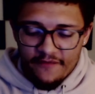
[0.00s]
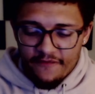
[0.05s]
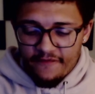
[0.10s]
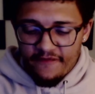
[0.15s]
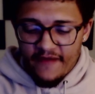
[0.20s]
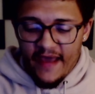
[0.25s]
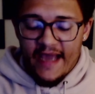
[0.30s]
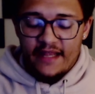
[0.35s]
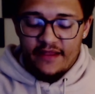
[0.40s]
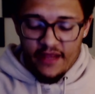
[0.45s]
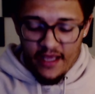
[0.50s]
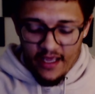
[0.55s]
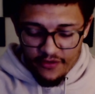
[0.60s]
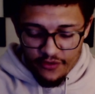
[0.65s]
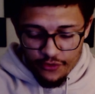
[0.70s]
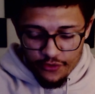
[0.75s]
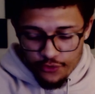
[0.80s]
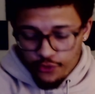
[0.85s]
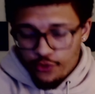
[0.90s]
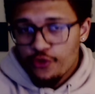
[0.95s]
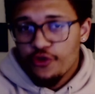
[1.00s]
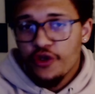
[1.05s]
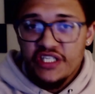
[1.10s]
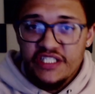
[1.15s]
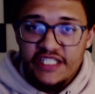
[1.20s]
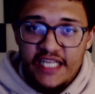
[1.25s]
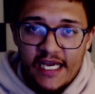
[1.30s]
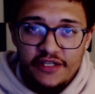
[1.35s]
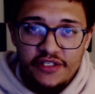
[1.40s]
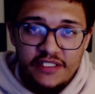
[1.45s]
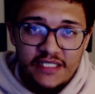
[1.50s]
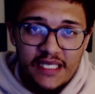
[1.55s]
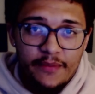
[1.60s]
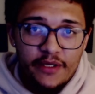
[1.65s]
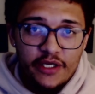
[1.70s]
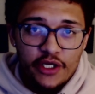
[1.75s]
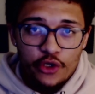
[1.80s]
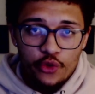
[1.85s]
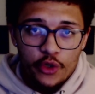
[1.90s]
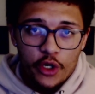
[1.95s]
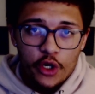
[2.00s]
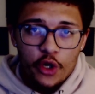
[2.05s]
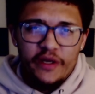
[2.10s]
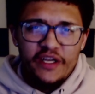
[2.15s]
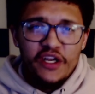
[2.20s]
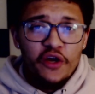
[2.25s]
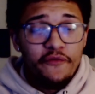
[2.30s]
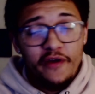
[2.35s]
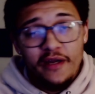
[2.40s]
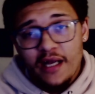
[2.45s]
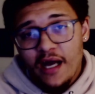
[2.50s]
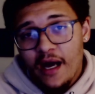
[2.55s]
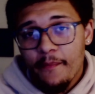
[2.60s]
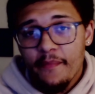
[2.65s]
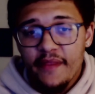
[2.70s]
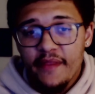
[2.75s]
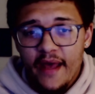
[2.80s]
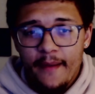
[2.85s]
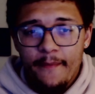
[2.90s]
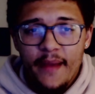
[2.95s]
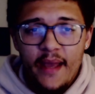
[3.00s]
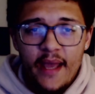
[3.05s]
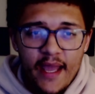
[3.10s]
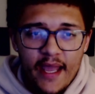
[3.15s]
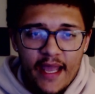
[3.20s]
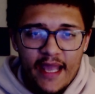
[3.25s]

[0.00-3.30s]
In fact, that through those challenges I'm going to grow and overcome them.